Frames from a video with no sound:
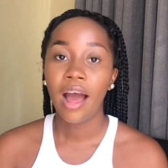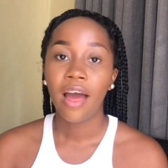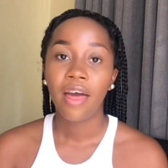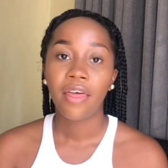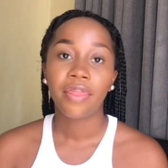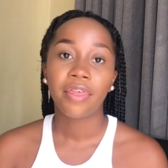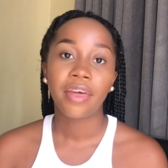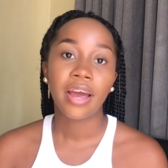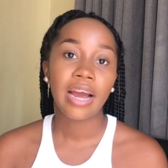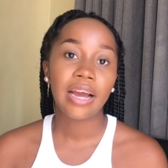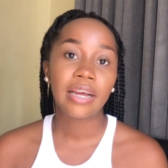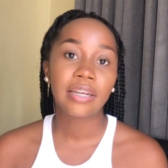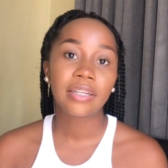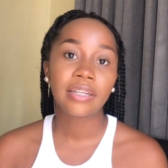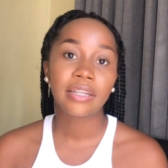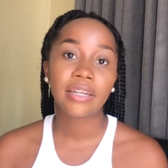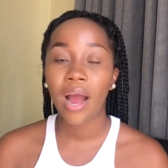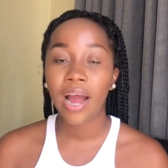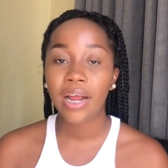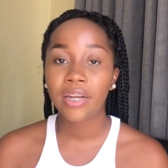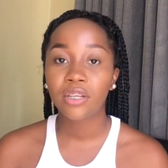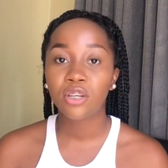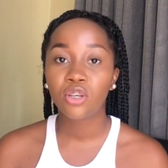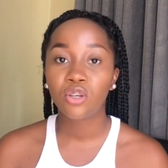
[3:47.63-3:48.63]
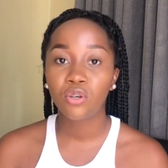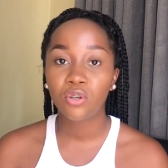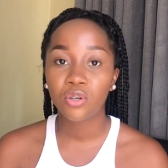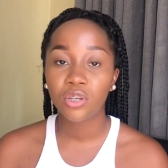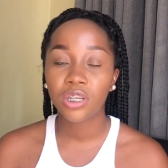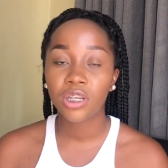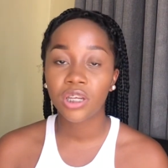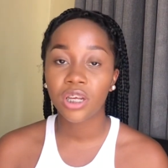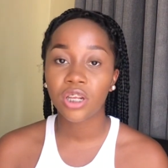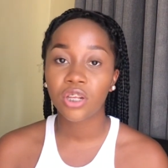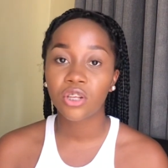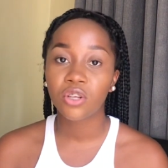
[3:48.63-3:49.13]
that want
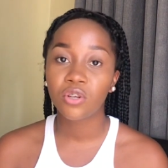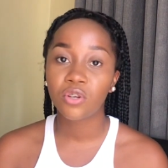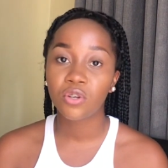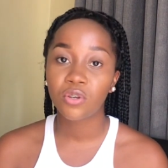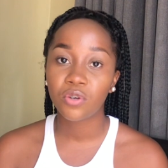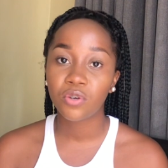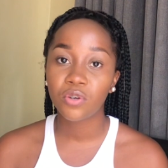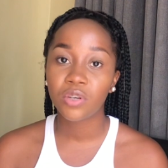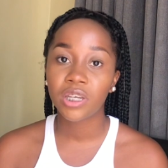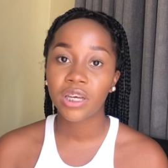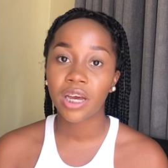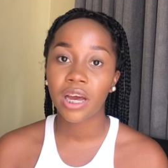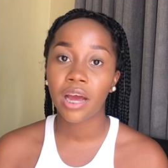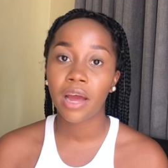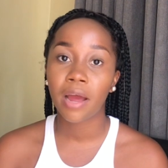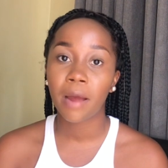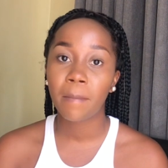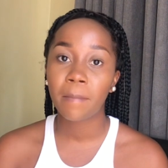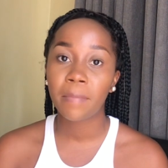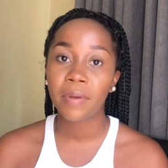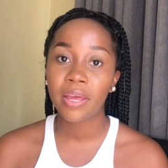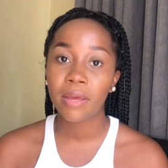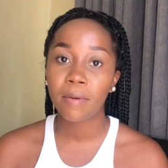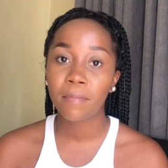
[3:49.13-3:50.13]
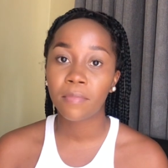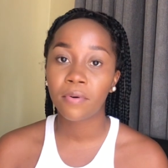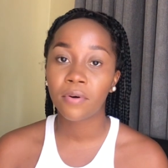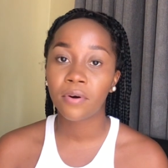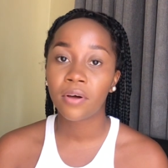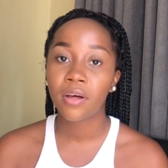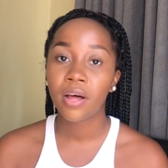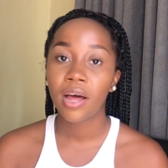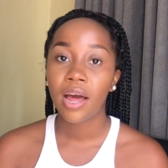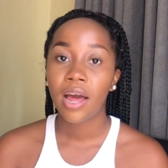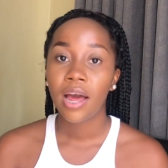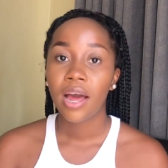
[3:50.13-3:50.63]
tutors to tutor people.